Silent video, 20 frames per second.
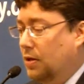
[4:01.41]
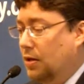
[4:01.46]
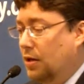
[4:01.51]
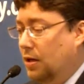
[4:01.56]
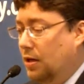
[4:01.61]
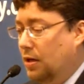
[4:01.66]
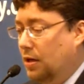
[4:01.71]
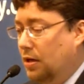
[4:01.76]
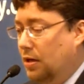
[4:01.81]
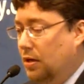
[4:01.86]

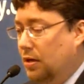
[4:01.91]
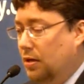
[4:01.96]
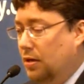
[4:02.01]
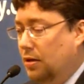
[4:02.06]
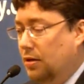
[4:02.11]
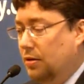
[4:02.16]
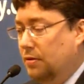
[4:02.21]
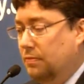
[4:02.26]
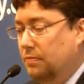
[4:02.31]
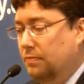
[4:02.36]

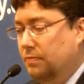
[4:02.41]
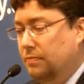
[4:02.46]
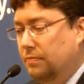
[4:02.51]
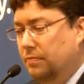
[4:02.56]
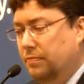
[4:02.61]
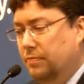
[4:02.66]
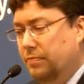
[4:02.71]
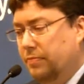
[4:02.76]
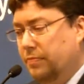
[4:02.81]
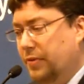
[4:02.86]

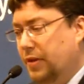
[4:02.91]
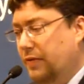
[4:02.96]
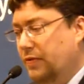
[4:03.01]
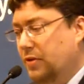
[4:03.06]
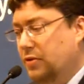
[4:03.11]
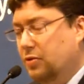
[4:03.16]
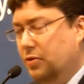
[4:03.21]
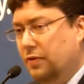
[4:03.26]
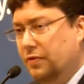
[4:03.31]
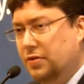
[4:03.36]

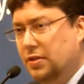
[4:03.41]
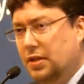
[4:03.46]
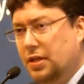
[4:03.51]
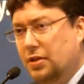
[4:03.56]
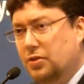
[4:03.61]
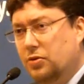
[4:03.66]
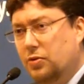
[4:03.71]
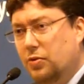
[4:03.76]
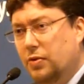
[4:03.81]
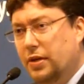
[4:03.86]
even sort of
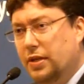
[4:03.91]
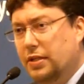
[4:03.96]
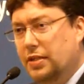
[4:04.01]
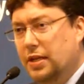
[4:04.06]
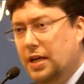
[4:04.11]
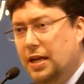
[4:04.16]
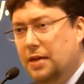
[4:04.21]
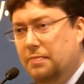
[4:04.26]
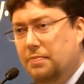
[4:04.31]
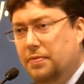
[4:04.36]

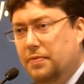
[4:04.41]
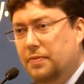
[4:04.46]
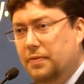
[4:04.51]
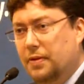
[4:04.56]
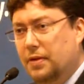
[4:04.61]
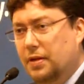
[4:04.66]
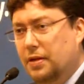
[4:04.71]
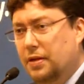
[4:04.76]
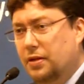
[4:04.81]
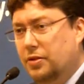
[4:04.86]
schizoid type
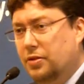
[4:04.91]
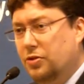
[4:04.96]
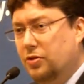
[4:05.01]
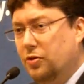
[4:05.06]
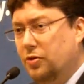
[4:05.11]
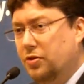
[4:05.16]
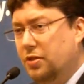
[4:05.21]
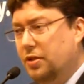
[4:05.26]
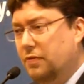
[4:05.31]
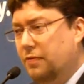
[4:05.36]

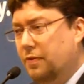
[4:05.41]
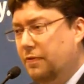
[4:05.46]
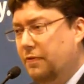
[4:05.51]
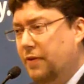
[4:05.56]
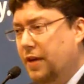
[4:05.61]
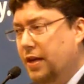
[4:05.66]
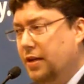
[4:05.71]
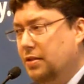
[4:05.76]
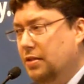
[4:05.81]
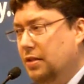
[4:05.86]
dissociative
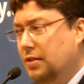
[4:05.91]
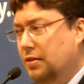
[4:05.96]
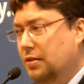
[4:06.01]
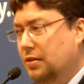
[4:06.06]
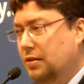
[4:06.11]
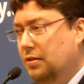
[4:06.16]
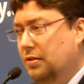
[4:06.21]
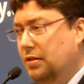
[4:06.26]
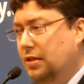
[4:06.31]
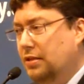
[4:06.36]
effects,
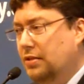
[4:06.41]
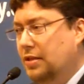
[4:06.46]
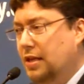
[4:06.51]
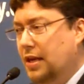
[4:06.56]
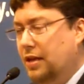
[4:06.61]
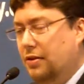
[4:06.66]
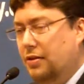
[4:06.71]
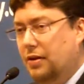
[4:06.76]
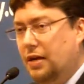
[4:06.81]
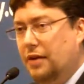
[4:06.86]
and these
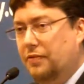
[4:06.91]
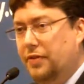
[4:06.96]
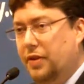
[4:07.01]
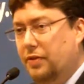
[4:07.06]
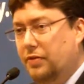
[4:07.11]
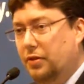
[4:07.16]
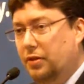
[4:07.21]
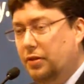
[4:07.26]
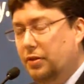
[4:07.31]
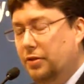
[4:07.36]
data are out
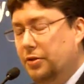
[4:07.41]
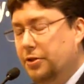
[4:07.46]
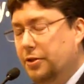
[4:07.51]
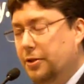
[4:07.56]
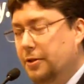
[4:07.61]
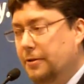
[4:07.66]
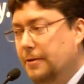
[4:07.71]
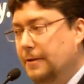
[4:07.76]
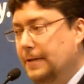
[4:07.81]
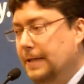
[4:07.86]
there in the
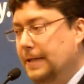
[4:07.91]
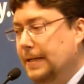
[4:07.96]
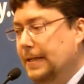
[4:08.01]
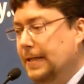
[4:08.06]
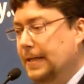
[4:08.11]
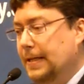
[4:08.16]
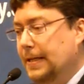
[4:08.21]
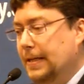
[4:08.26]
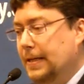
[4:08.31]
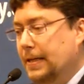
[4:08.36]
literature.
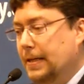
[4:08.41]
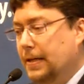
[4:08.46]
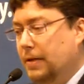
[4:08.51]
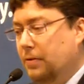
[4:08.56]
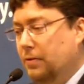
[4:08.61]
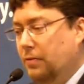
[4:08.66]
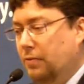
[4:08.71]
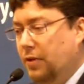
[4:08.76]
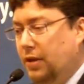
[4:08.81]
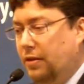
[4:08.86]

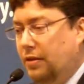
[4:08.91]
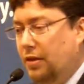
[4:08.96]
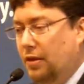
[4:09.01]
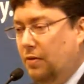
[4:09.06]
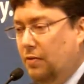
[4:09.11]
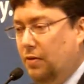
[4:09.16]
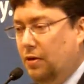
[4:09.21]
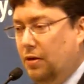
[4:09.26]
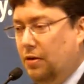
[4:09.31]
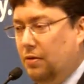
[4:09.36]
We
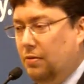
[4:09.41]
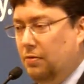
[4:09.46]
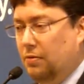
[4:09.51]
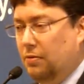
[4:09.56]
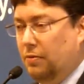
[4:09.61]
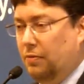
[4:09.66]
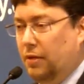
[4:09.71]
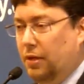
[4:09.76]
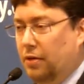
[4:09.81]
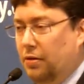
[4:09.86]
think
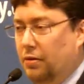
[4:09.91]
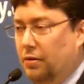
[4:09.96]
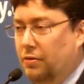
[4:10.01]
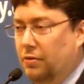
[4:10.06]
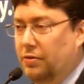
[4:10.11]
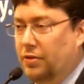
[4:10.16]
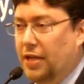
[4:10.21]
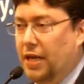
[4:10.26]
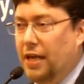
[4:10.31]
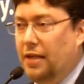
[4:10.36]

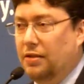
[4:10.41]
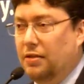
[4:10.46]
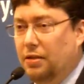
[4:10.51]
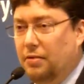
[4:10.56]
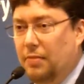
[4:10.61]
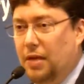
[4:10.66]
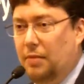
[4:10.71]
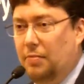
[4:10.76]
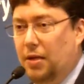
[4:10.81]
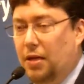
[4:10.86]
we're tens
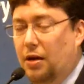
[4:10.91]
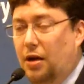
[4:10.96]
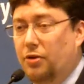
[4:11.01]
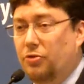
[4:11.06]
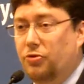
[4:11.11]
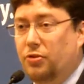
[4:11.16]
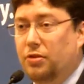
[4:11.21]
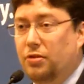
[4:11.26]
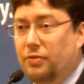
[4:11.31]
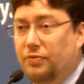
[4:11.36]
and maybe
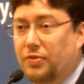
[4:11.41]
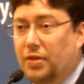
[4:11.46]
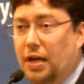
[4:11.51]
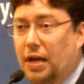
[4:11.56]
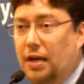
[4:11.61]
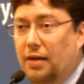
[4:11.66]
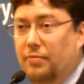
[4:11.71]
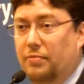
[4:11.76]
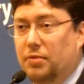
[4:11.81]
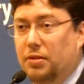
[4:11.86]
hundreds of
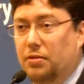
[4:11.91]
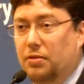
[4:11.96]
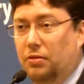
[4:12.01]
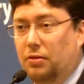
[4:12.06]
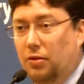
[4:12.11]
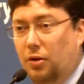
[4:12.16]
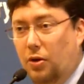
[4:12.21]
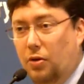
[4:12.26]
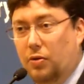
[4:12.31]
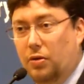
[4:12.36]
times
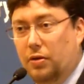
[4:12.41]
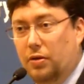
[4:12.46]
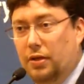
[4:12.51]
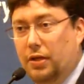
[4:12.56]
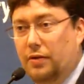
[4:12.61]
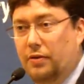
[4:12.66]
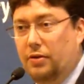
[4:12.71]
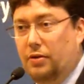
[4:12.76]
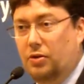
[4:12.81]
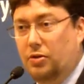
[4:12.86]

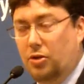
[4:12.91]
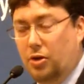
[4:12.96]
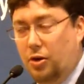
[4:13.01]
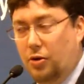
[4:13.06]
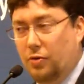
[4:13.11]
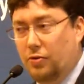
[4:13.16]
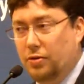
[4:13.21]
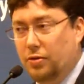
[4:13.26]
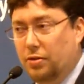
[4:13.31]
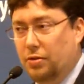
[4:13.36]
lower in the
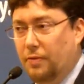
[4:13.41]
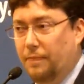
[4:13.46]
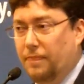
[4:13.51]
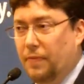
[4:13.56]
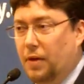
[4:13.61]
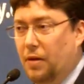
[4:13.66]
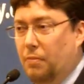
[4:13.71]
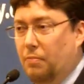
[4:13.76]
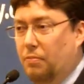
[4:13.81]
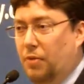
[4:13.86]
dose,
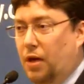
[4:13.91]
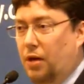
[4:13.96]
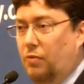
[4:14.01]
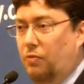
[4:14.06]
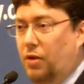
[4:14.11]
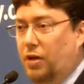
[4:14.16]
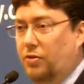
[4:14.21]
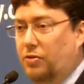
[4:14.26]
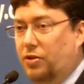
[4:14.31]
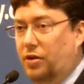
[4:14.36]

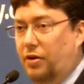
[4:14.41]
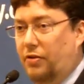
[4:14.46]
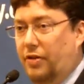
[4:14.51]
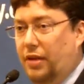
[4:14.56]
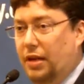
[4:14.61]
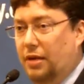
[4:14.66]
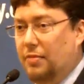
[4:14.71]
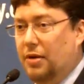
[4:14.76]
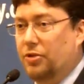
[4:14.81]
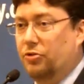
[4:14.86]
but when you
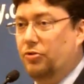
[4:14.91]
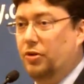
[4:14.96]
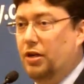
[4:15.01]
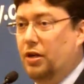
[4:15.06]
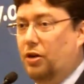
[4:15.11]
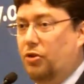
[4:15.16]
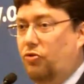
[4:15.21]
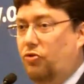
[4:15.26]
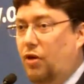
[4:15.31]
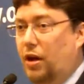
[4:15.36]
start thinking about
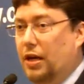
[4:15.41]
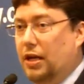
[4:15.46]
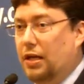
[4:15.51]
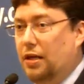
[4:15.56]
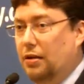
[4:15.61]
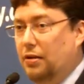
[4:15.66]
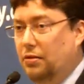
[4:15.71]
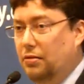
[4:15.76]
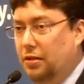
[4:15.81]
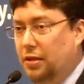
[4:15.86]
treating a
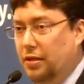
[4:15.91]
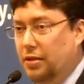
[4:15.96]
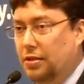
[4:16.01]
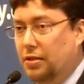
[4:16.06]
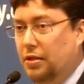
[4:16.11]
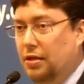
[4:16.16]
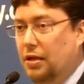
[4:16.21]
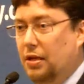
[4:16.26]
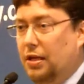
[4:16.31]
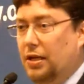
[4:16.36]
chronic
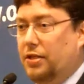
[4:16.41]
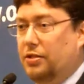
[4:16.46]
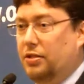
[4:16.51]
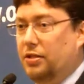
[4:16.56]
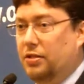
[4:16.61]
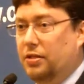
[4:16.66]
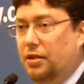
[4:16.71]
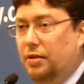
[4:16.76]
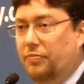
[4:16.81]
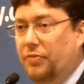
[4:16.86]
illness, is
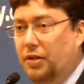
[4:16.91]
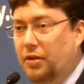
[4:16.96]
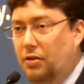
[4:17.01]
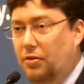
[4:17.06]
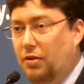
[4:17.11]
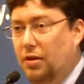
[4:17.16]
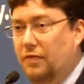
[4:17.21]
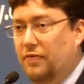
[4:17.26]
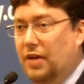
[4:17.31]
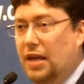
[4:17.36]
this something
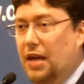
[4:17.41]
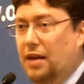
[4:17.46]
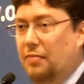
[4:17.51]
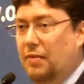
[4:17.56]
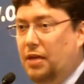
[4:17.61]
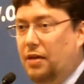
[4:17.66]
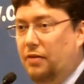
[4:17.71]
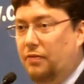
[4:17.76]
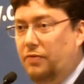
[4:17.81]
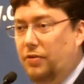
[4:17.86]
that you give
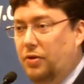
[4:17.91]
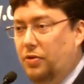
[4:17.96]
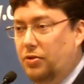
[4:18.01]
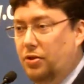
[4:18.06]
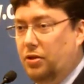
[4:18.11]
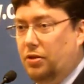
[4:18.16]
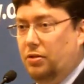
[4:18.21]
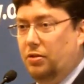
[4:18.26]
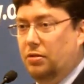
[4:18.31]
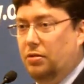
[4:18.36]
ketamine
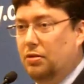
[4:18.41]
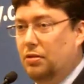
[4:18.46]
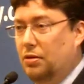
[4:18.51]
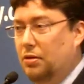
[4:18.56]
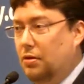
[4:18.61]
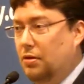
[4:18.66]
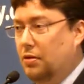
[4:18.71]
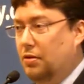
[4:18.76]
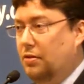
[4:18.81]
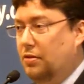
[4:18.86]
infusions
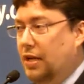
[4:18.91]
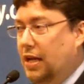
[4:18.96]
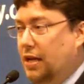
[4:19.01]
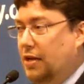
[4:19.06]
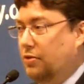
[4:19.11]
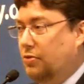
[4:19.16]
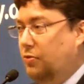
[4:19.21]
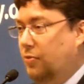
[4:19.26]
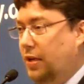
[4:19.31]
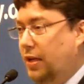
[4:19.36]

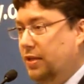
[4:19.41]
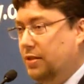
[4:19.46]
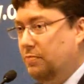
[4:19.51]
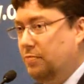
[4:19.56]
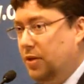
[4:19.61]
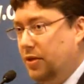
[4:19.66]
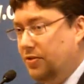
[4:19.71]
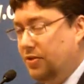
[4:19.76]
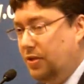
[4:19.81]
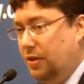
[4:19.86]
days,
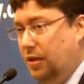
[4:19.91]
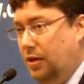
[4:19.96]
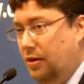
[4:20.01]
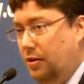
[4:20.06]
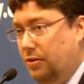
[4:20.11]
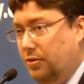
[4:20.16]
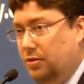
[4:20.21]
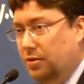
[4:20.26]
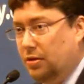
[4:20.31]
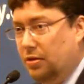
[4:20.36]
weeks, months,
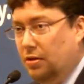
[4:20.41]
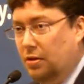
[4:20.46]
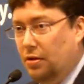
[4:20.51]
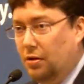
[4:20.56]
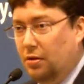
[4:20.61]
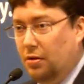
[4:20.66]
years?